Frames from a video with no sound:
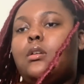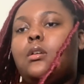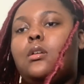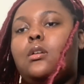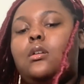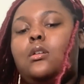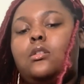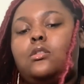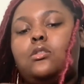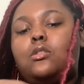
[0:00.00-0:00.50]

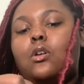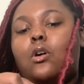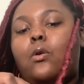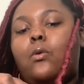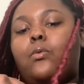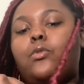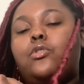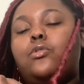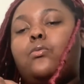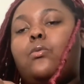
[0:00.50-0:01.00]
So
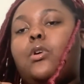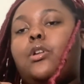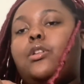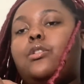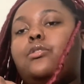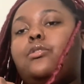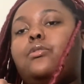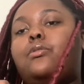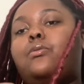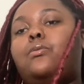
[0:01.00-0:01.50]
what you want to
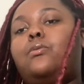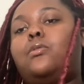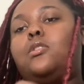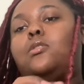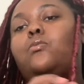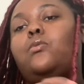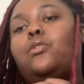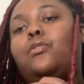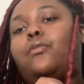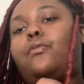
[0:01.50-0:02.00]
do is
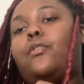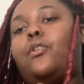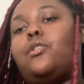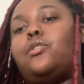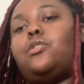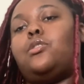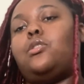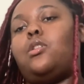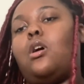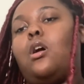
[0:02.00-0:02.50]
when you
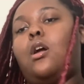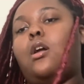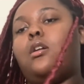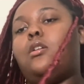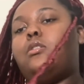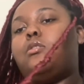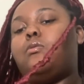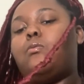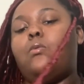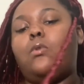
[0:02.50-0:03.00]
first start,
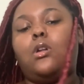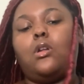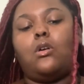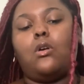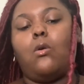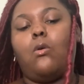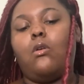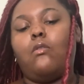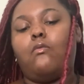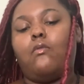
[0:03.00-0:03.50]
you want to
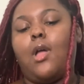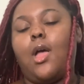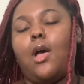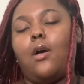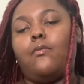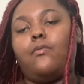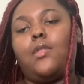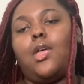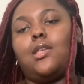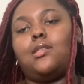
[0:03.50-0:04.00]
go
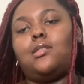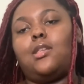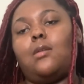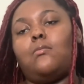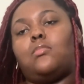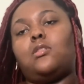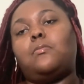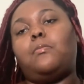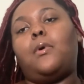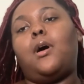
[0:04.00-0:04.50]
around that
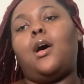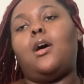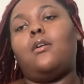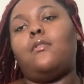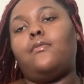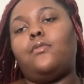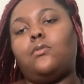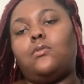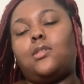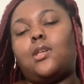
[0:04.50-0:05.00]
same spot a
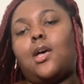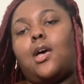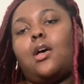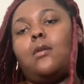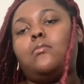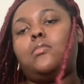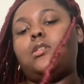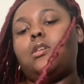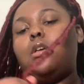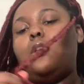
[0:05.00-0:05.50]
few
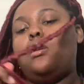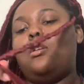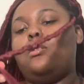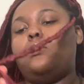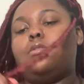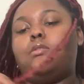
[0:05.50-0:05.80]
times so